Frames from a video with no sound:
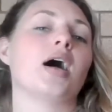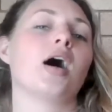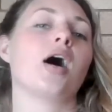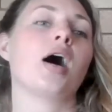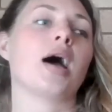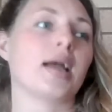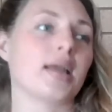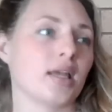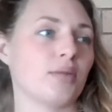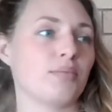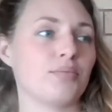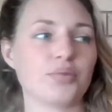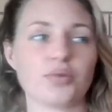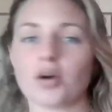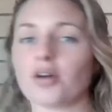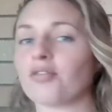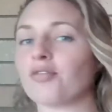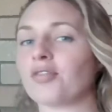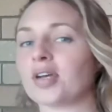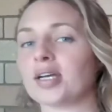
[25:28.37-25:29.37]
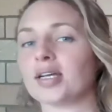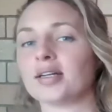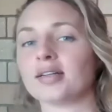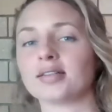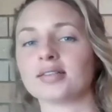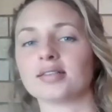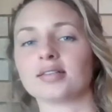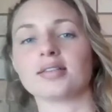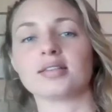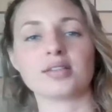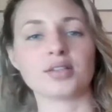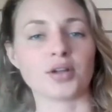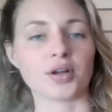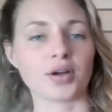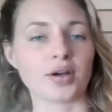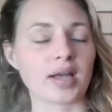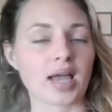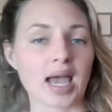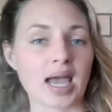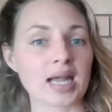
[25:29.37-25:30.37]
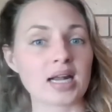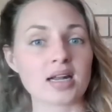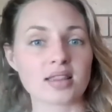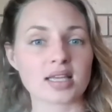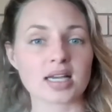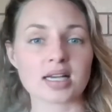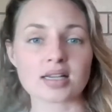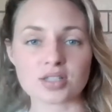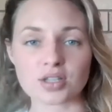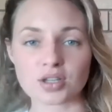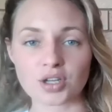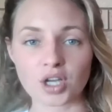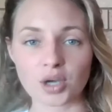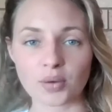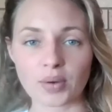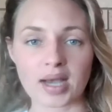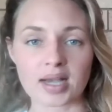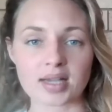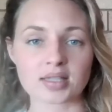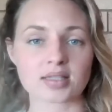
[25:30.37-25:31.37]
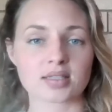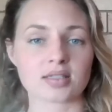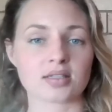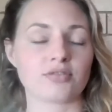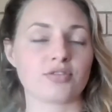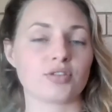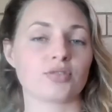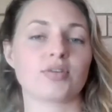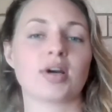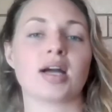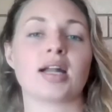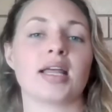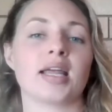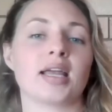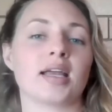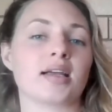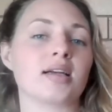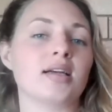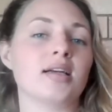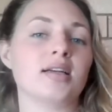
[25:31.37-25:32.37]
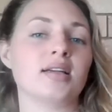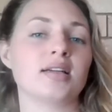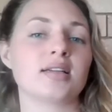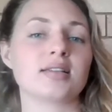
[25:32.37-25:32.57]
I can profit, 8,000 US for running